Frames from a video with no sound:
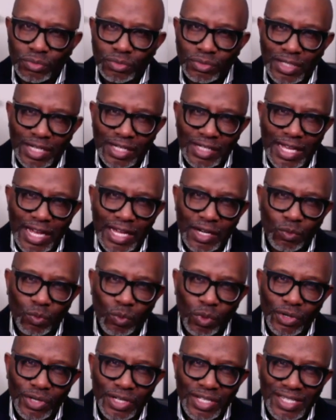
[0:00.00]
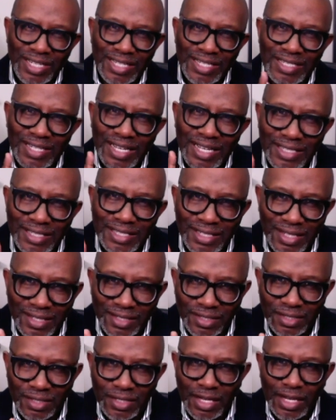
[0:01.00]
that Latin word is
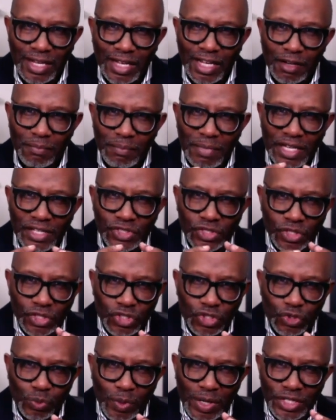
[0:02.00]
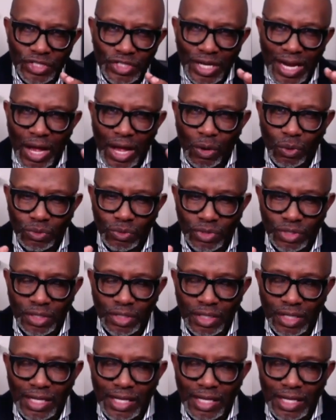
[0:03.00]
intentus, it means to stretch out,